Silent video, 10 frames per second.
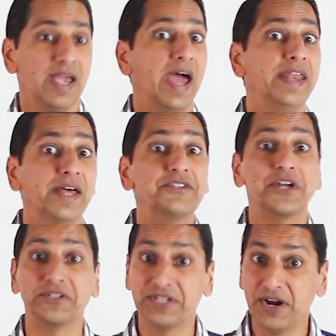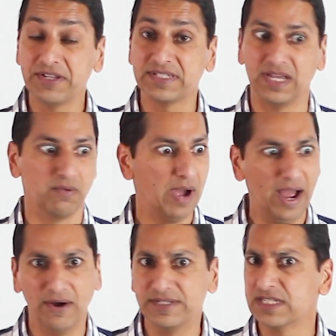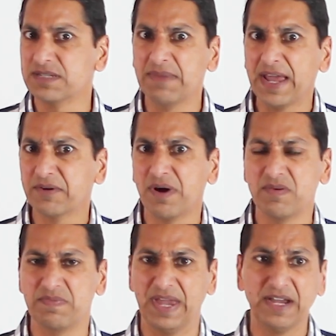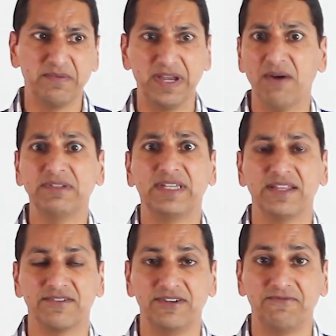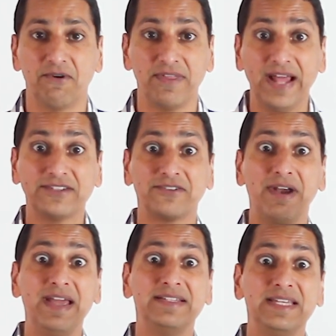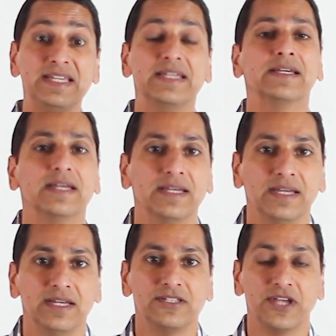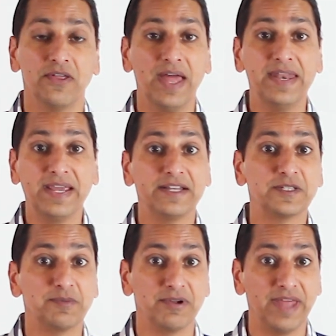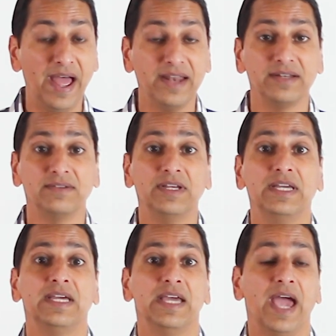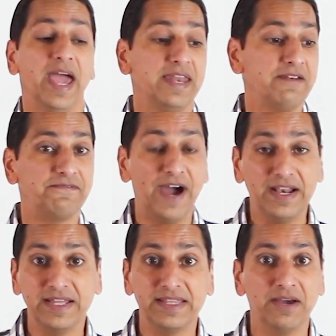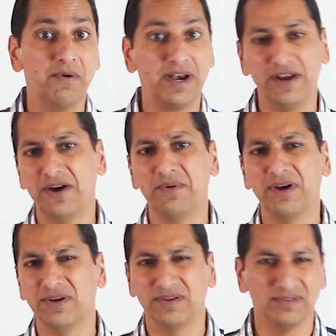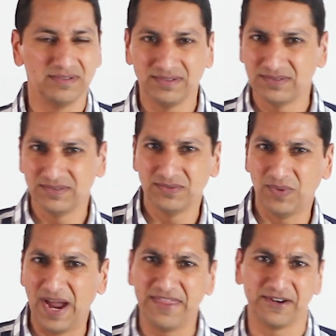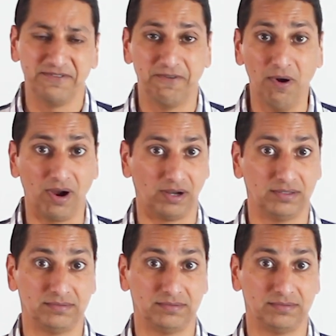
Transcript: And they'll start to notice that, wow, it doesn't matter what we pick. We always get 34. That's crazy. So then they can explore that. And then finally, they'll want to know, well, why 34?